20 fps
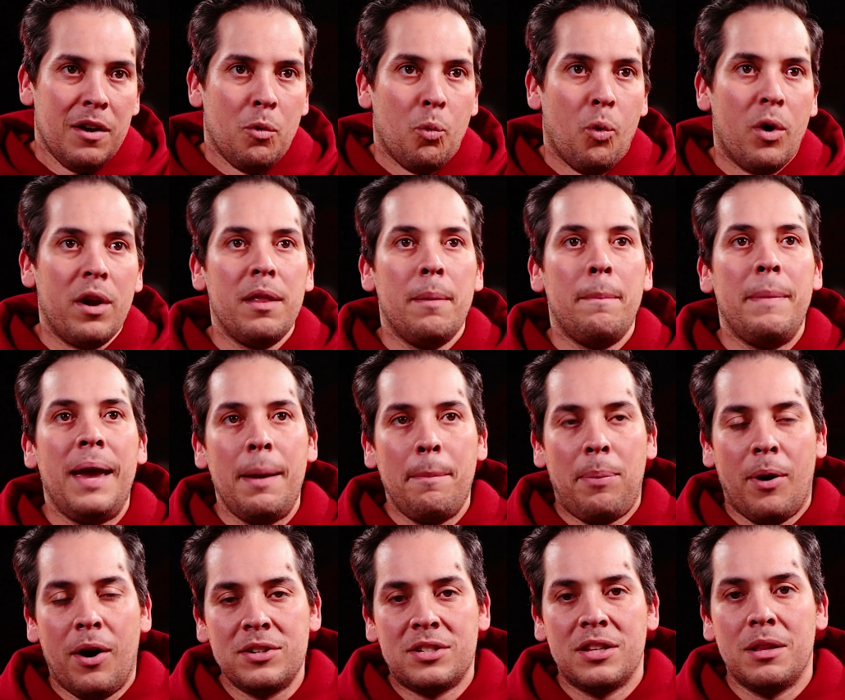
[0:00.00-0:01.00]
one of the main
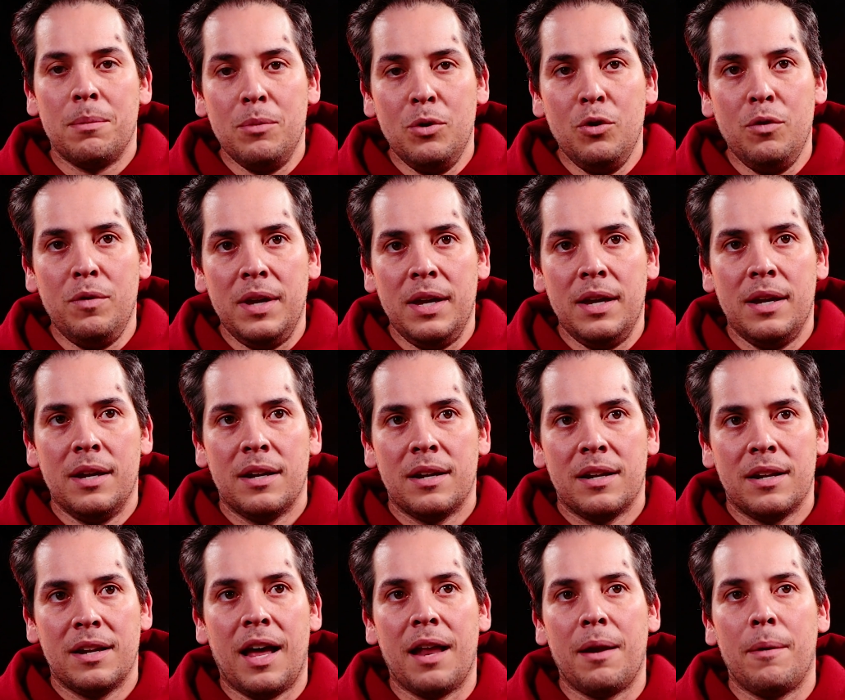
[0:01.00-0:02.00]
parts of the movie,
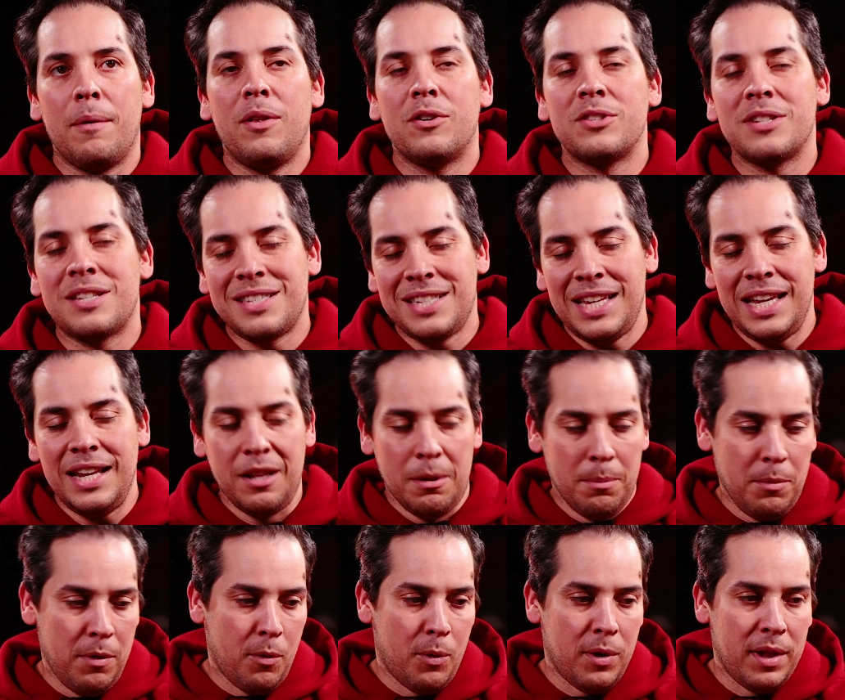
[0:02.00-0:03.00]
there's a scene in the
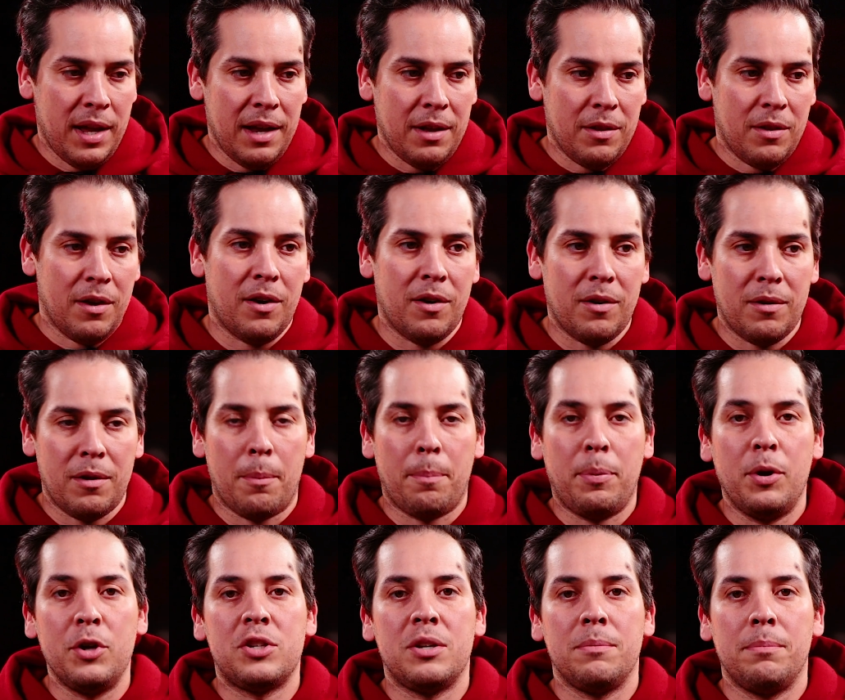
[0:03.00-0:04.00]
movie where they're
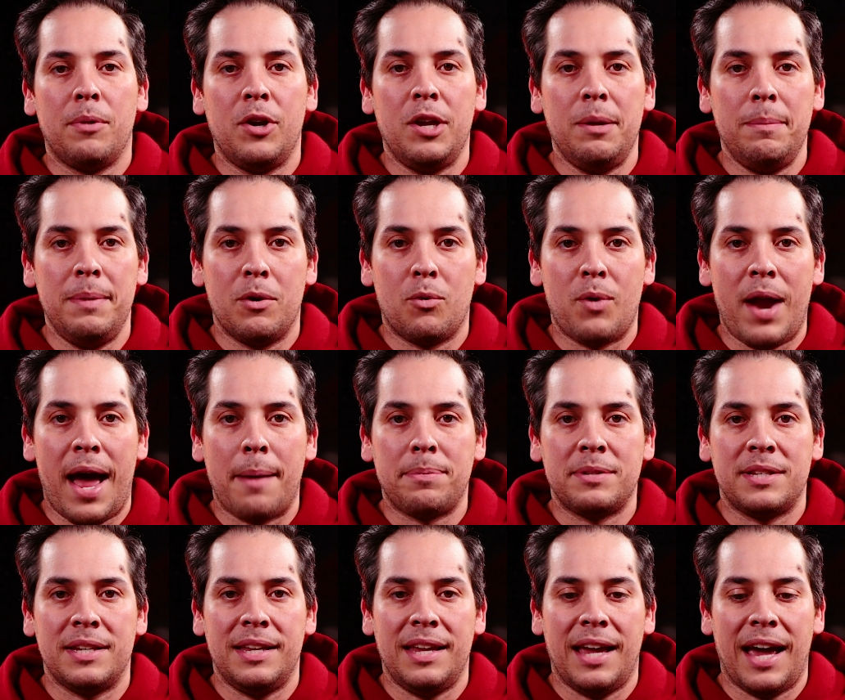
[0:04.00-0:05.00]
pushing Bohemian
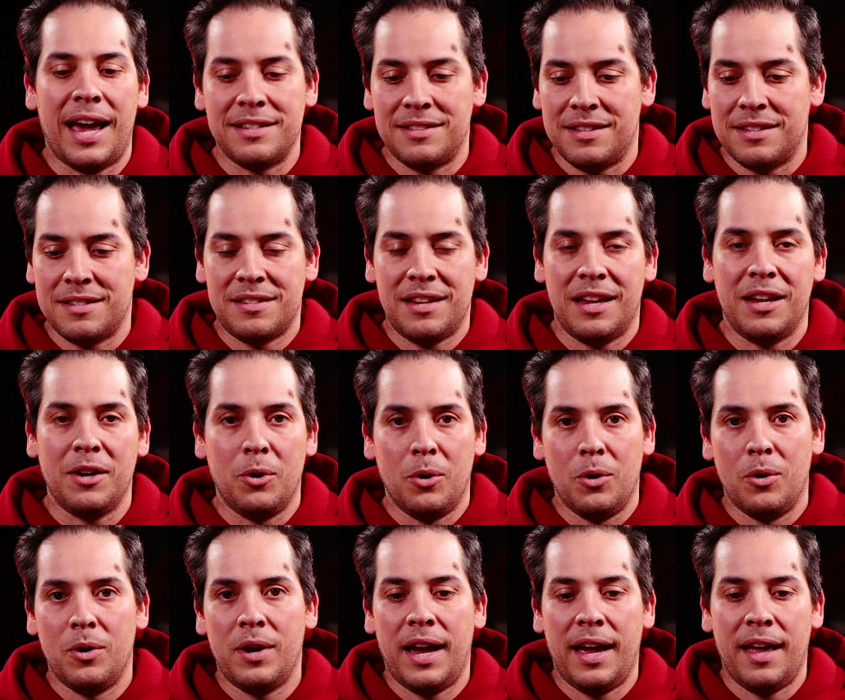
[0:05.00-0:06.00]
Rhapsody as the
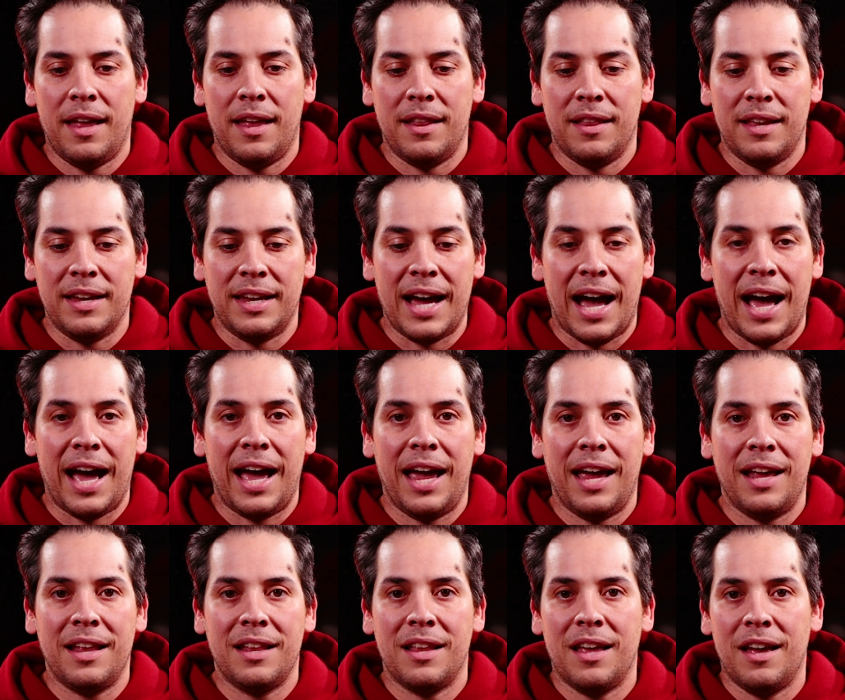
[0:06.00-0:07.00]
single, and the
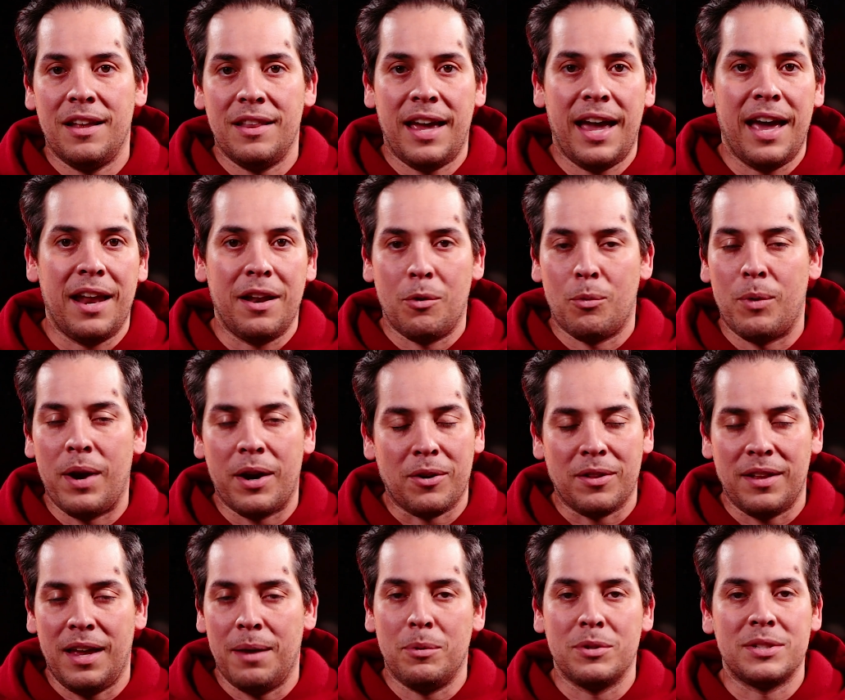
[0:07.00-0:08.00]
guy at the head of the
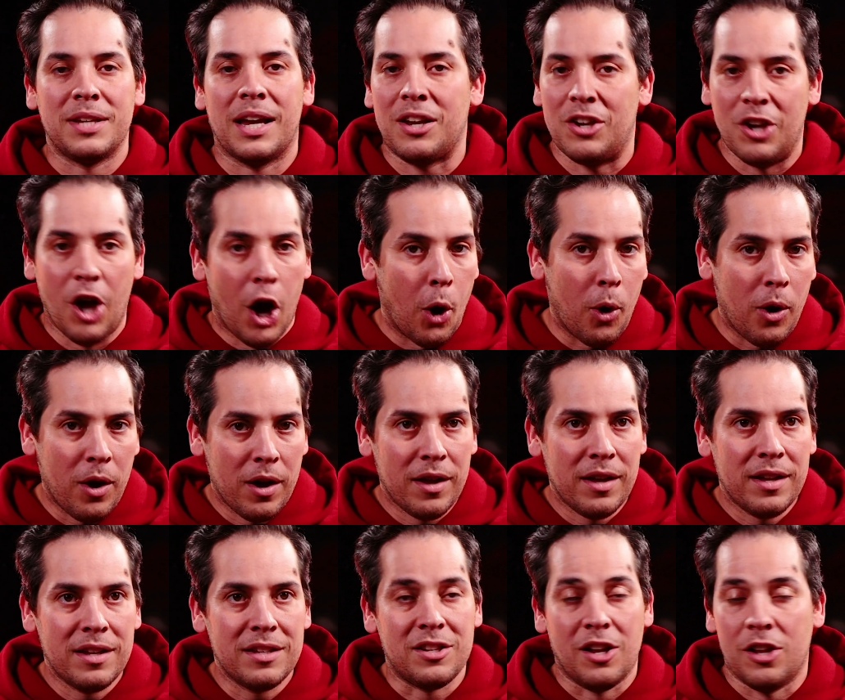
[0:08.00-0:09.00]
record label is like, no,
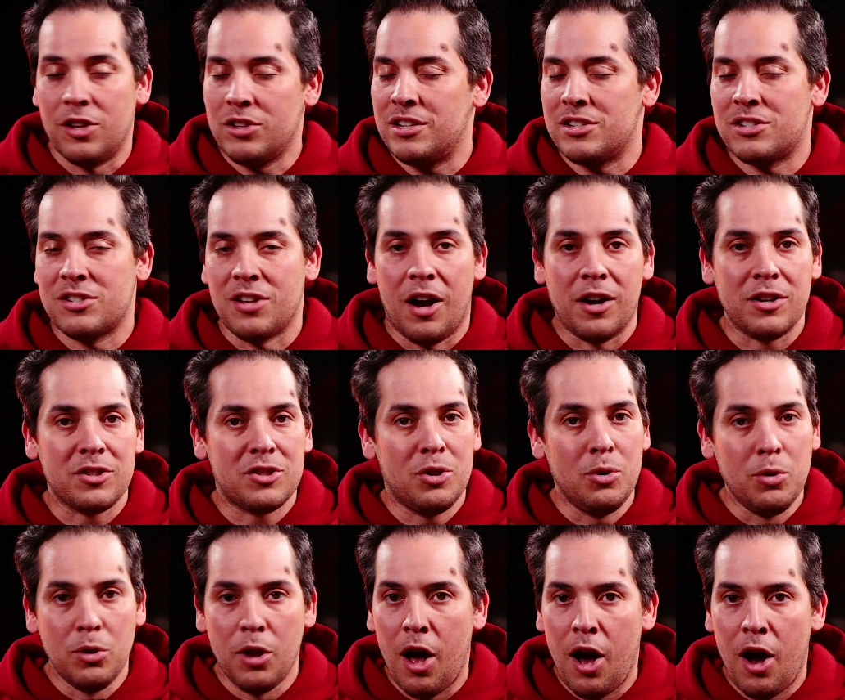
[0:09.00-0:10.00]
so this song is
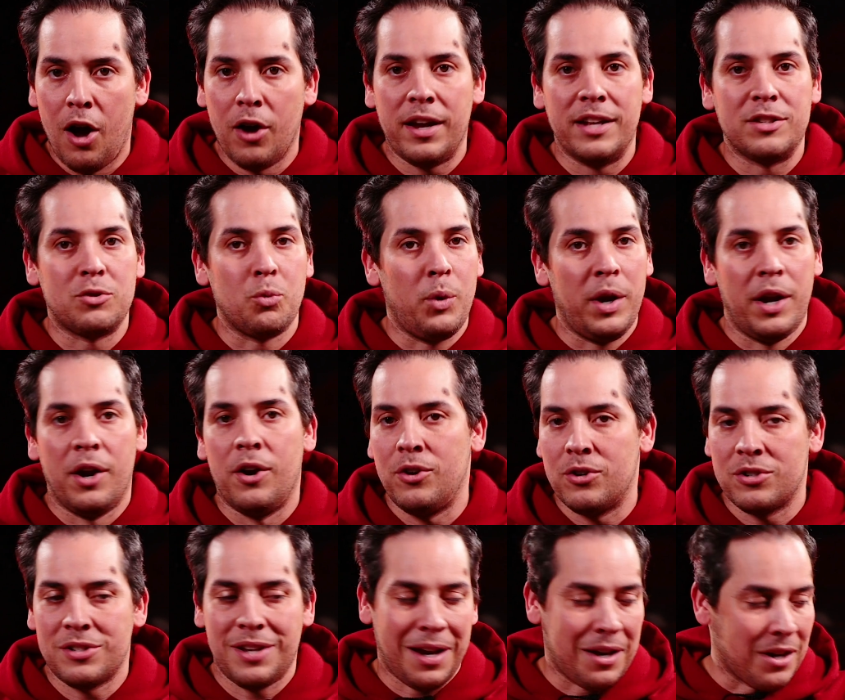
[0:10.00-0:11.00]
too long, it's weird,
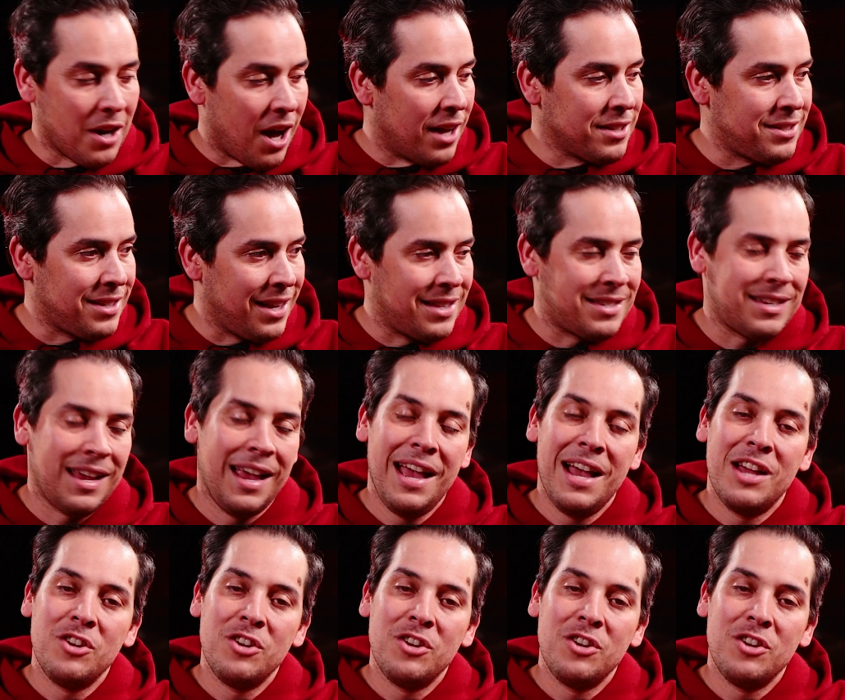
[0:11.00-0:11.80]
you're saying nonsense,